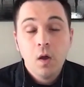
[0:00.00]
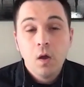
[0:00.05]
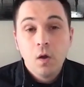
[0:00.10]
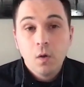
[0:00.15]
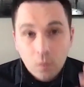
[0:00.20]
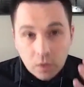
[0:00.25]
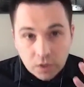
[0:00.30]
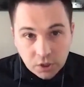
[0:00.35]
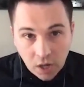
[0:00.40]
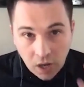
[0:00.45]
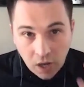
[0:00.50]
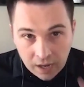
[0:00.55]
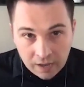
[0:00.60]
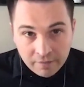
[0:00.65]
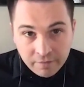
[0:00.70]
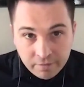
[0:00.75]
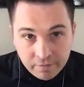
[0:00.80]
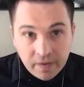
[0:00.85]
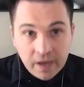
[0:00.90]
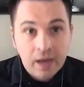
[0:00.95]
which I
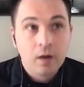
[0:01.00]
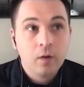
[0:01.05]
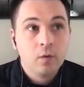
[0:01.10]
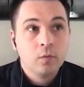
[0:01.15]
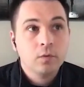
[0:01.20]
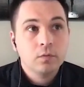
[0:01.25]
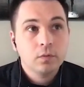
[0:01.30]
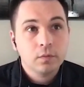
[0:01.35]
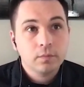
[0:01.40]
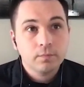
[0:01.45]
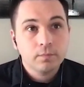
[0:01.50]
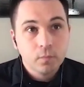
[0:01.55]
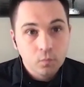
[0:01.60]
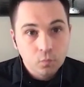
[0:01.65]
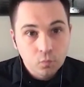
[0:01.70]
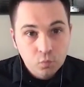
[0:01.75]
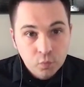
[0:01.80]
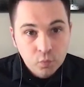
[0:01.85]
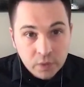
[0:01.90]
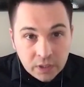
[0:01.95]
found
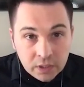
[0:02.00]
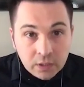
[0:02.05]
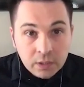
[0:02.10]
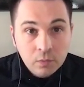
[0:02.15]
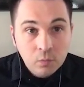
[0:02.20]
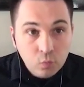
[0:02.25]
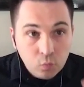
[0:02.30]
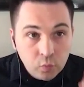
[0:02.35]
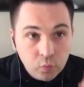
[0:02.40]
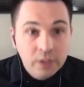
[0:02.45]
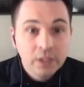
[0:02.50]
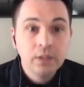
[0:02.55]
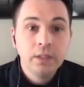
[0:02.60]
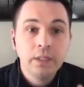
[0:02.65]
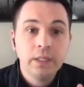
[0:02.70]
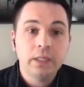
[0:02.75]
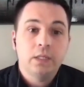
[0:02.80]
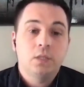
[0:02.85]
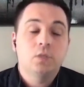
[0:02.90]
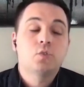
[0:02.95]
really,
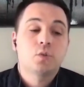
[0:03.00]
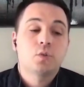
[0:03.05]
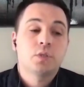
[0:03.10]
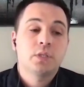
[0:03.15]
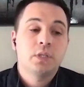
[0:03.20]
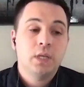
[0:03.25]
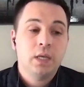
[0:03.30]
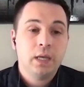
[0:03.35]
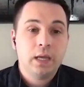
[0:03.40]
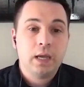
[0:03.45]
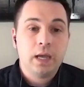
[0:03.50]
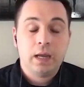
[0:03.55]
really interesting.